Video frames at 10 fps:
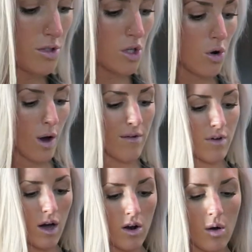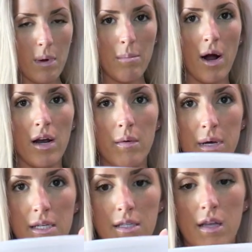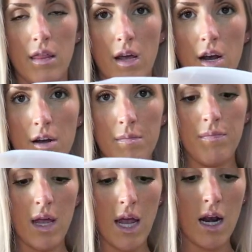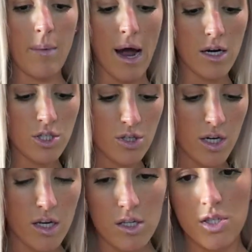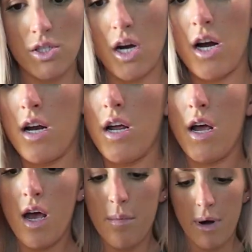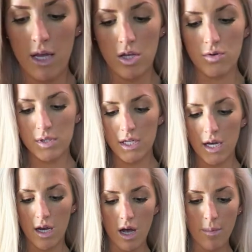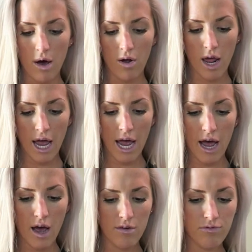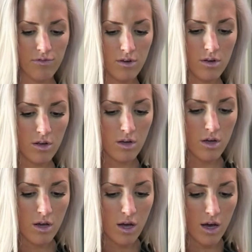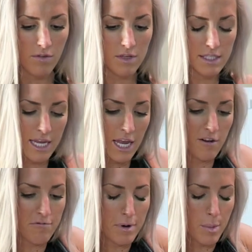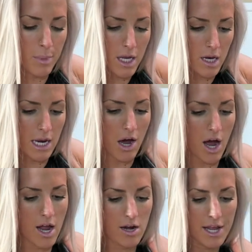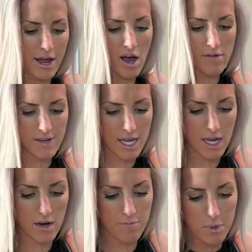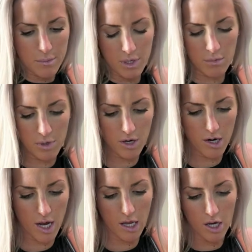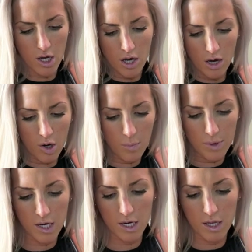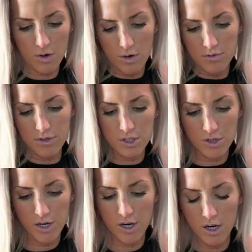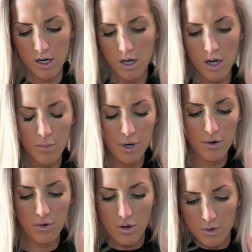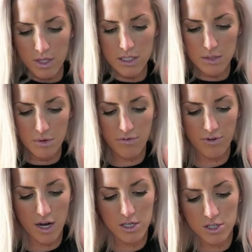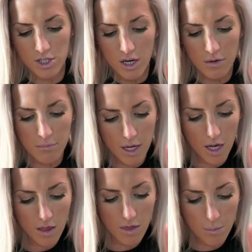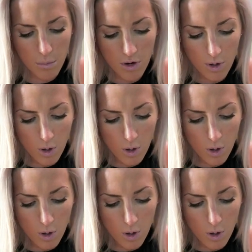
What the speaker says: So I've got all my brownie mix in there, and I'm actually gonna start by using about half of this can of pumpkin. Now, I already have a can of pumpkin puree open in the refrigerator, but I really want these to be fresh. I'm making them